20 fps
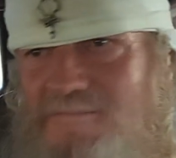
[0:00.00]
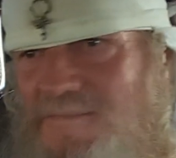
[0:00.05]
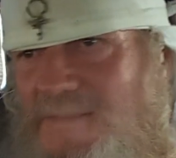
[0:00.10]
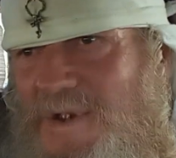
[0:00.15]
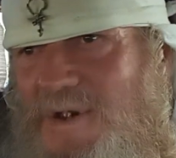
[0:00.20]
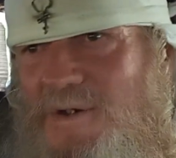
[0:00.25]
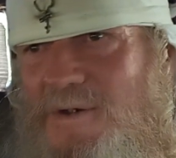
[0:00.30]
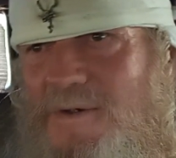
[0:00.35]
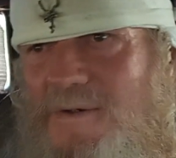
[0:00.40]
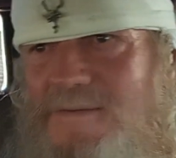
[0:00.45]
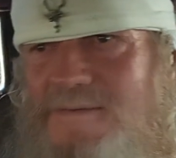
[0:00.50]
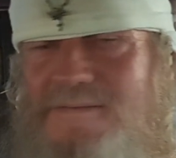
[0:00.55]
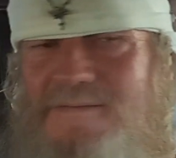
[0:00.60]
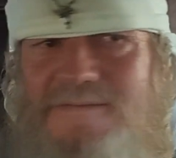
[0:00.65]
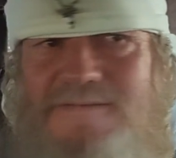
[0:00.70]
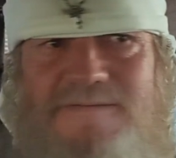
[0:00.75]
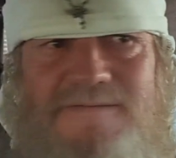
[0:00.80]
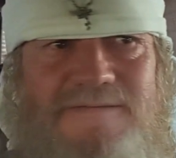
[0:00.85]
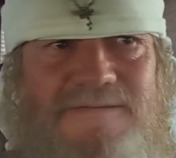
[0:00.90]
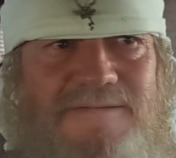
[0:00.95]
you know,
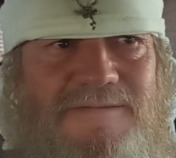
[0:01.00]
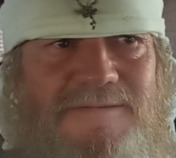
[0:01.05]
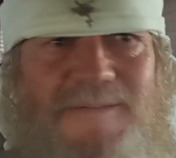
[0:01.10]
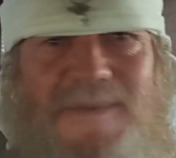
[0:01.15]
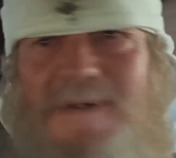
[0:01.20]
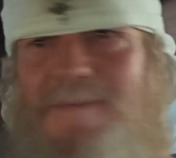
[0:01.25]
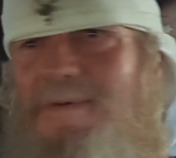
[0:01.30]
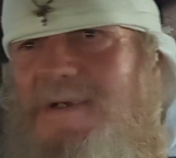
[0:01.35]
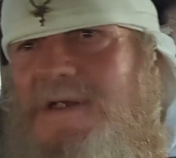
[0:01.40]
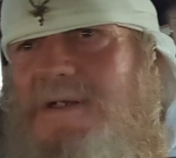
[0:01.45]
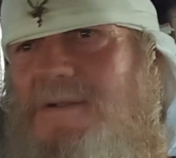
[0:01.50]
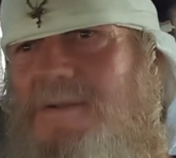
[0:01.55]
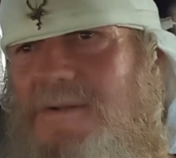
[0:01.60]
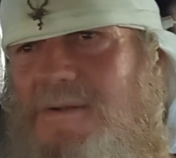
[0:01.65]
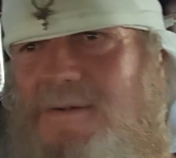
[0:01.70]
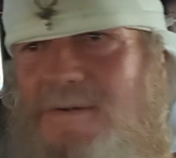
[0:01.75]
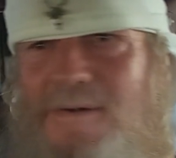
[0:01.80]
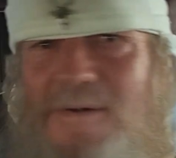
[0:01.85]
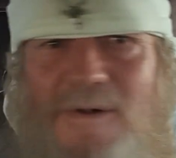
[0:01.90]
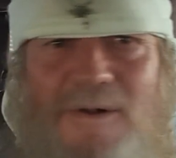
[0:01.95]

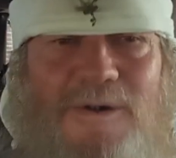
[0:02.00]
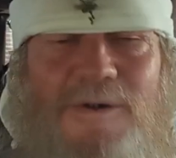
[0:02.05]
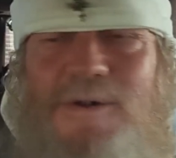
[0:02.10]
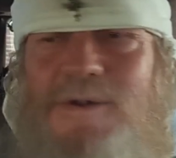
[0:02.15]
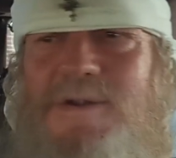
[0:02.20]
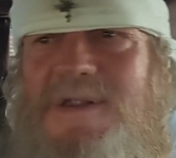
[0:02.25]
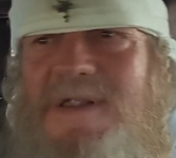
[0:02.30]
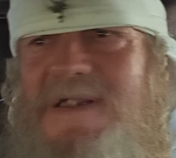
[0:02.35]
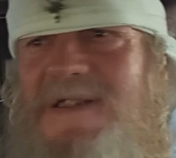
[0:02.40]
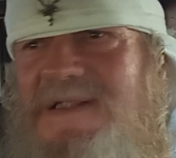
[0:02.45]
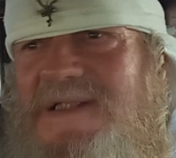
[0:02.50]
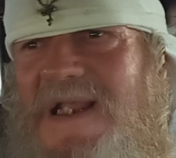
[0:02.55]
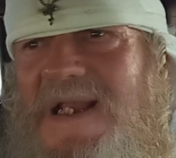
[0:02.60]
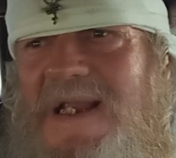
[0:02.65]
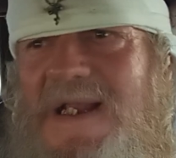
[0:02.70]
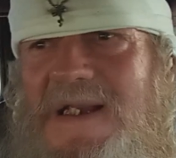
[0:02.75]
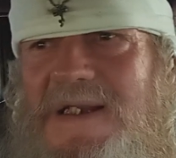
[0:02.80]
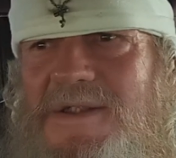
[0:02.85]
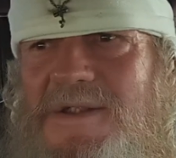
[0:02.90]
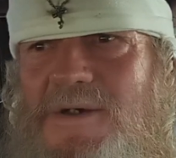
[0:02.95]
biblical or earthly
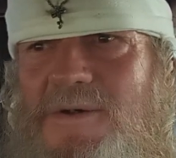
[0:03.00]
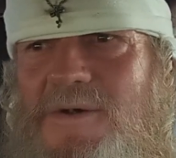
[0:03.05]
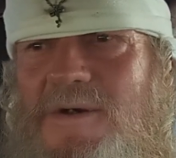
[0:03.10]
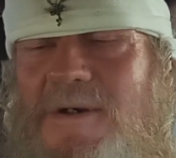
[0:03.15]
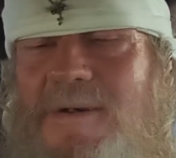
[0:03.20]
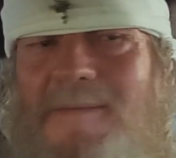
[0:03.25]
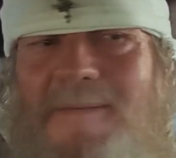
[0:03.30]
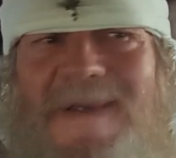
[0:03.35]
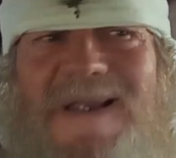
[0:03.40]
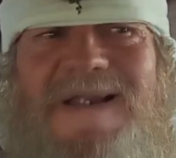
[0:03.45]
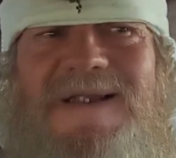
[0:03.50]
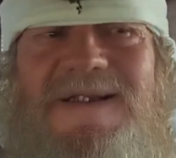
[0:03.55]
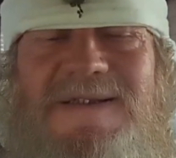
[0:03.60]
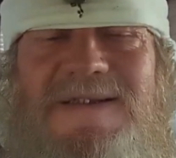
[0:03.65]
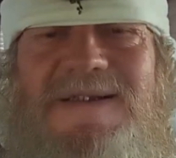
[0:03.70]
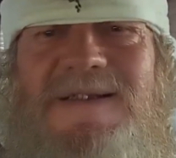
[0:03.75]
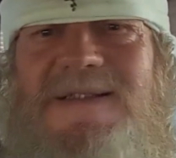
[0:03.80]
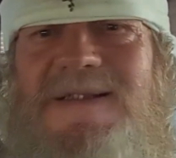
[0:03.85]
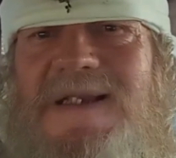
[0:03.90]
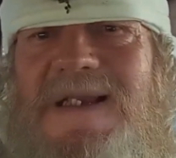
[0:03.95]
thing, and they're going to make
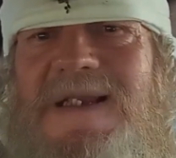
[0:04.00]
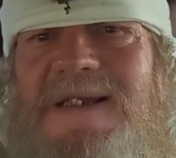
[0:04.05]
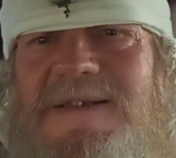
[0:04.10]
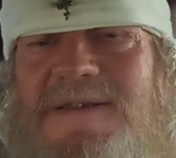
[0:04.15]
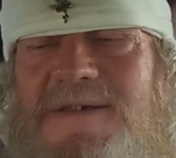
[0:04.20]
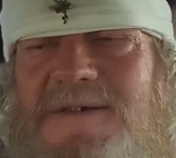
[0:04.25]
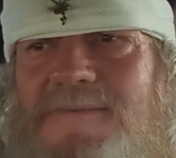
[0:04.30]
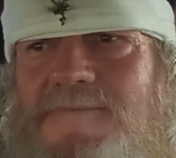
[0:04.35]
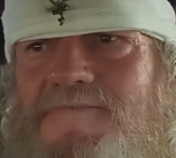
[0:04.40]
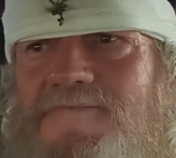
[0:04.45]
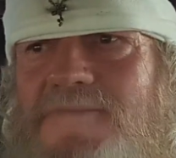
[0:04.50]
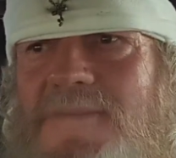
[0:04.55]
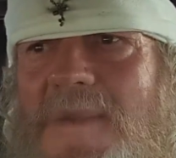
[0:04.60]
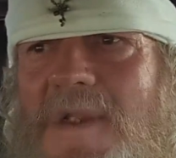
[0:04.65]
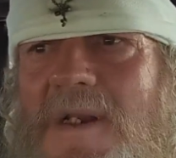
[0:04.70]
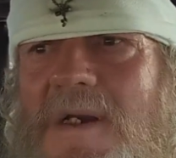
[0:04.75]
it to the kingdom.